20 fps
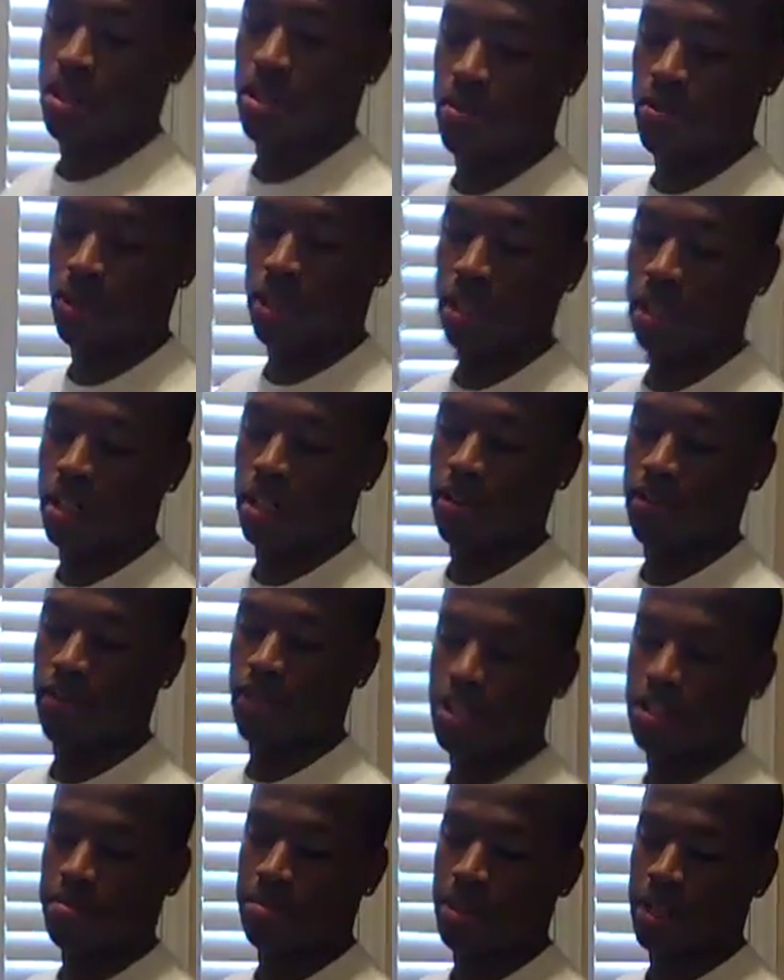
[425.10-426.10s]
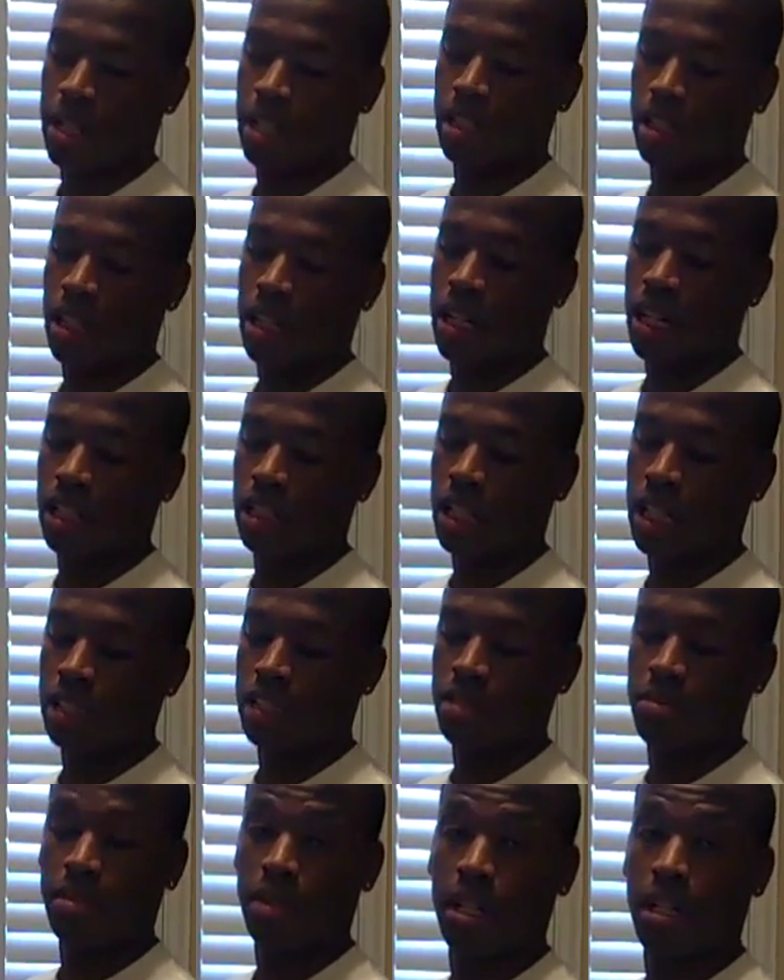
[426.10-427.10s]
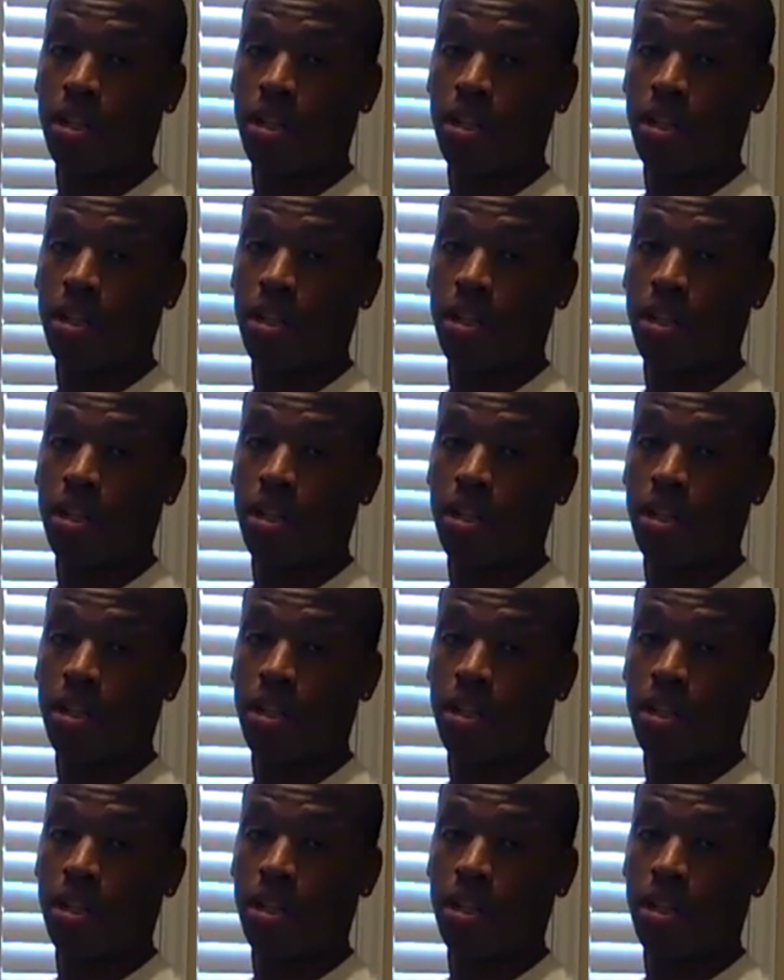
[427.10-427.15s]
are a really good investment, I, and I like them